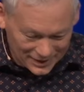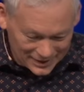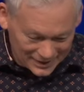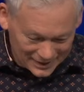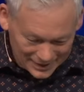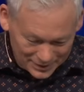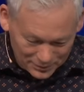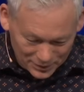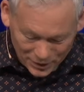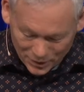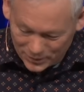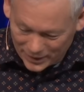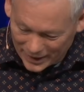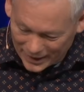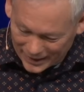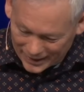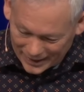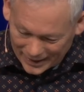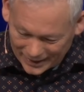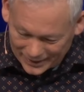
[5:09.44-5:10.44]
Here we go.
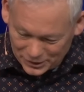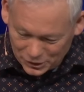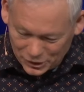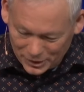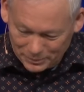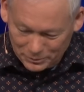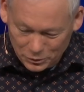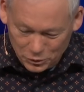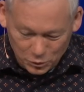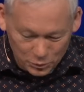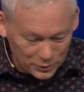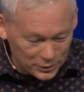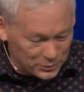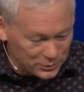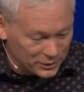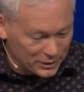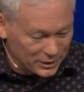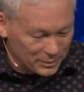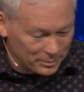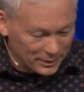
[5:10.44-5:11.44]
Acts chapter
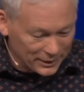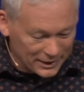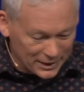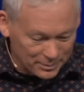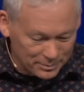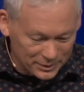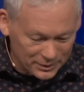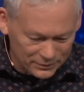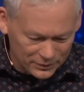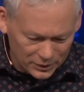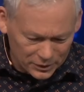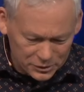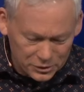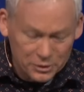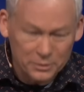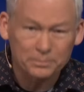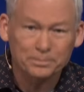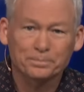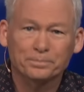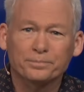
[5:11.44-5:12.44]
21, I'll pick up in
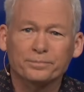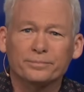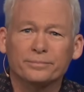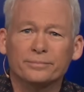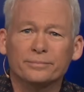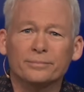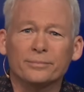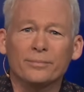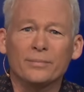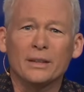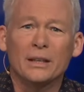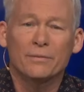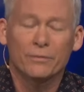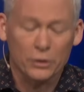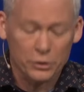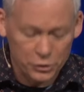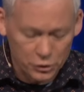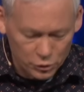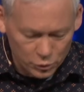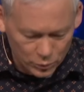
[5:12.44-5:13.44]
verse
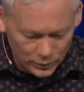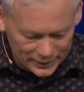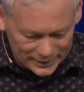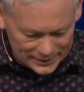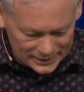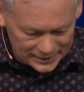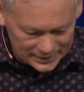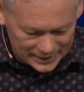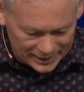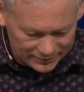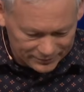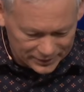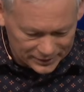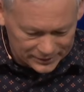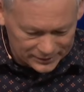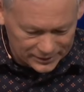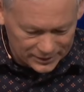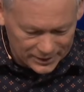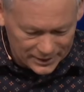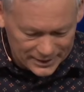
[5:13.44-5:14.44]

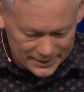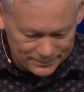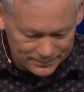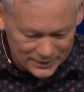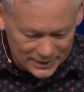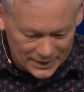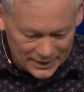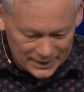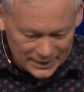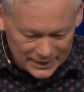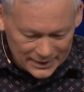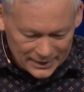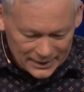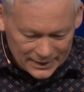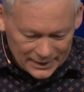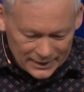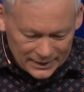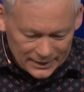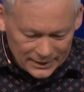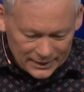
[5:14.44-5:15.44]
27, all right?
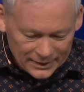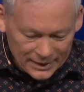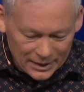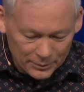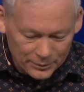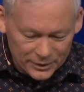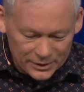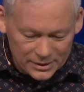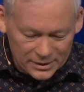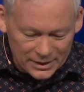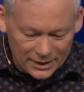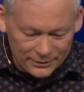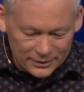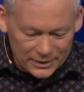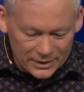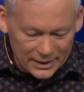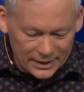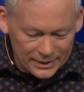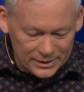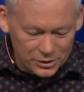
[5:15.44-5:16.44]
Now, when the
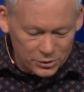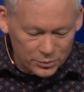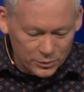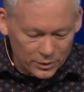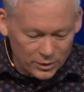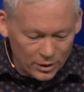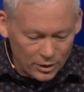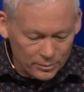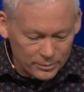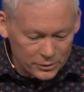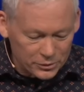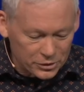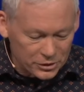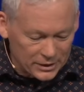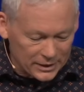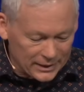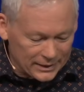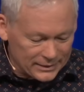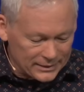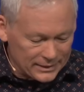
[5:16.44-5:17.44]
7 days were
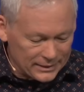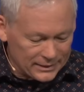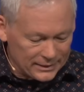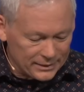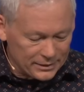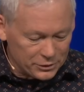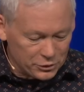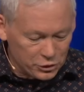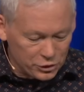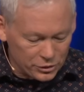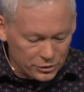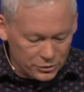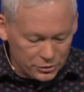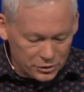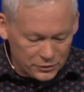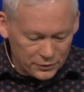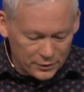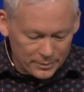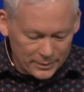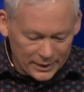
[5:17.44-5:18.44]
almost ended, the
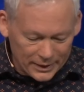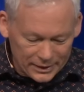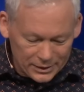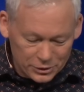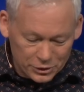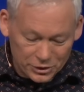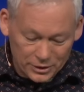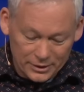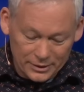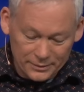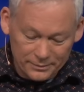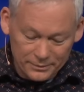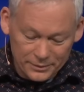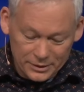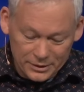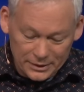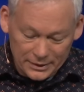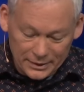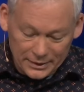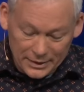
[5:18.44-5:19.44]
Jews from Asia,
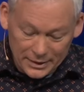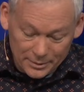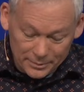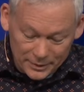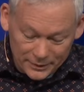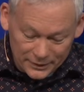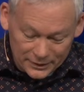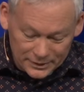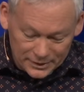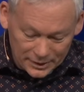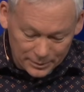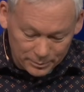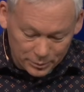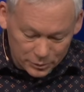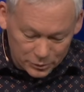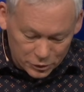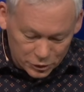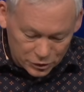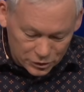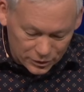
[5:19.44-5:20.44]
seeing him in the
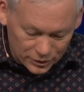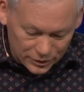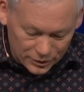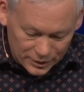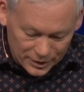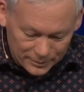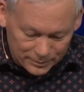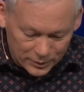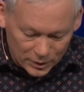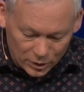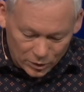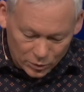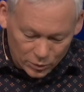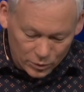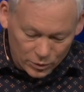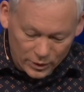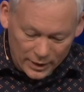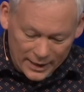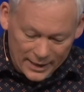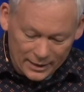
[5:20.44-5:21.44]
temple, stirred up the whole
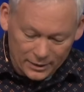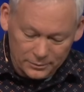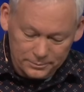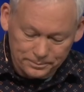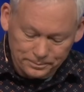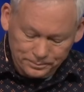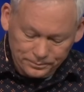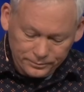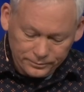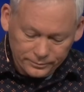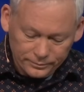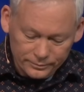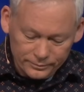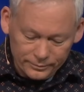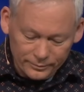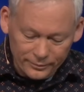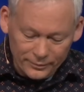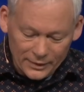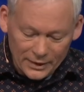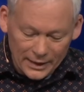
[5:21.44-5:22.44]
crowd
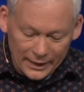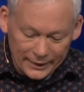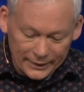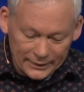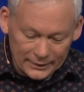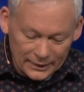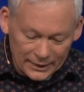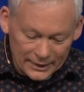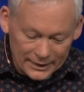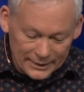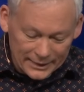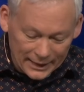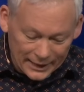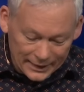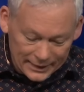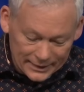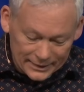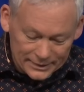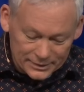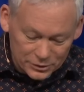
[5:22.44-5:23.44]
and laid
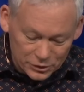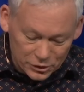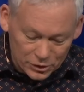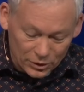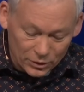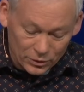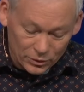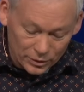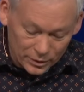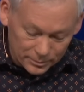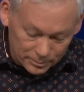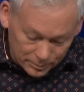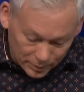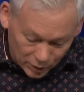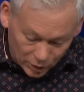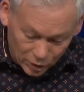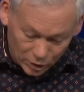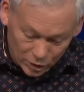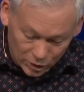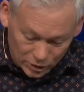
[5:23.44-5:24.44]
hands on
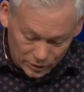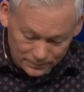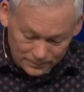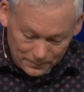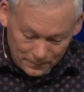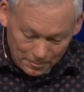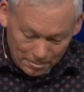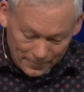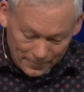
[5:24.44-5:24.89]
Paul.